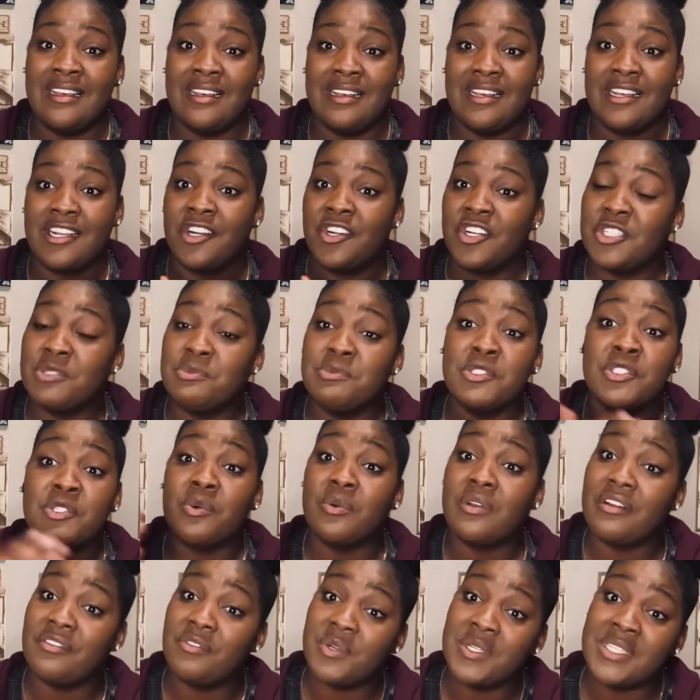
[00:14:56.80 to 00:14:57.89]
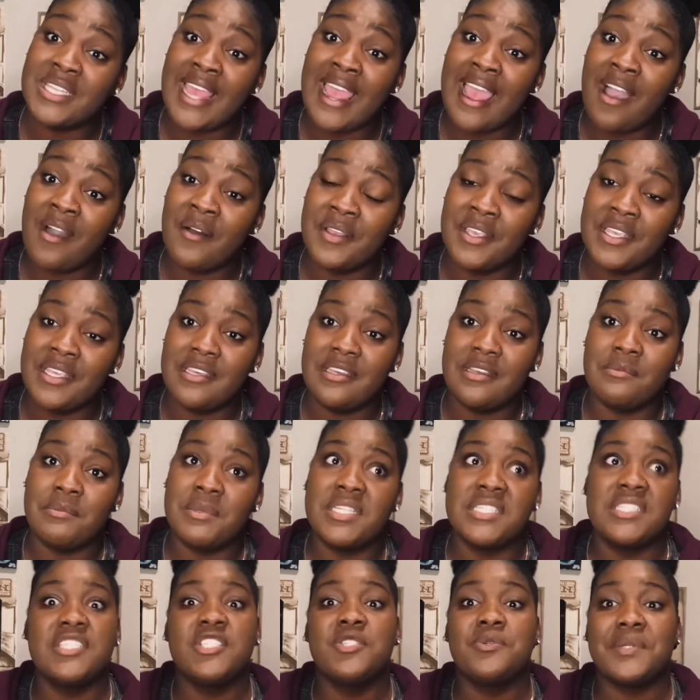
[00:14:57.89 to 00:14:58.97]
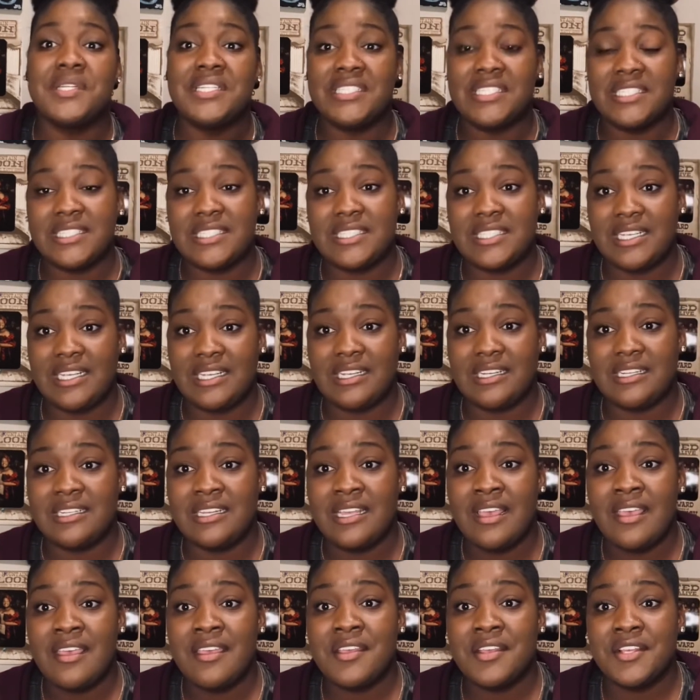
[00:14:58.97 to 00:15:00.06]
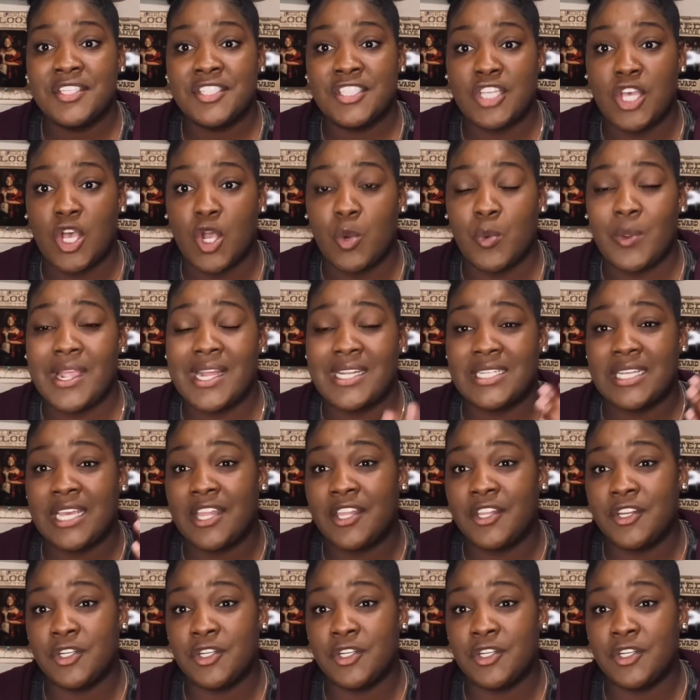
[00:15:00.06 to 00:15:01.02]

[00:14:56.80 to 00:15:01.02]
Christmas or whatever without him, because it's 2016. So we got together in